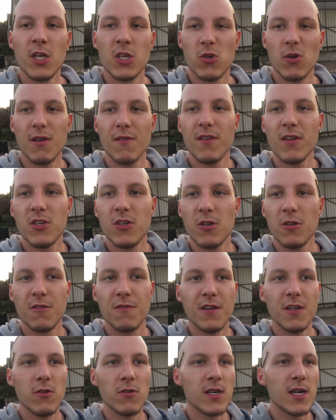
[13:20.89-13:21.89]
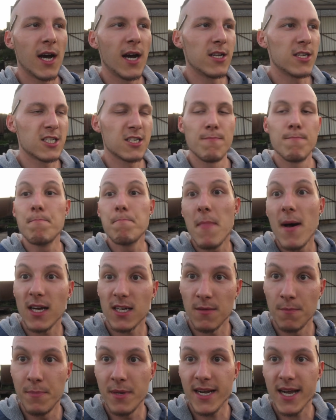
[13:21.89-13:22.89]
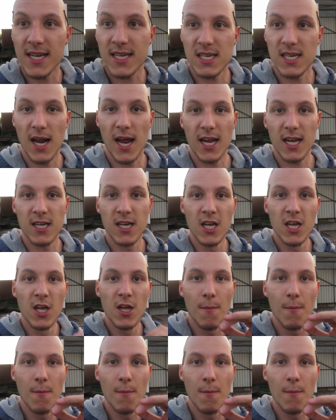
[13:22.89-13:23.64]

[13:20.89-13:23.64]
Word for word: So if you enjoyed this video guys, smash the big ass like.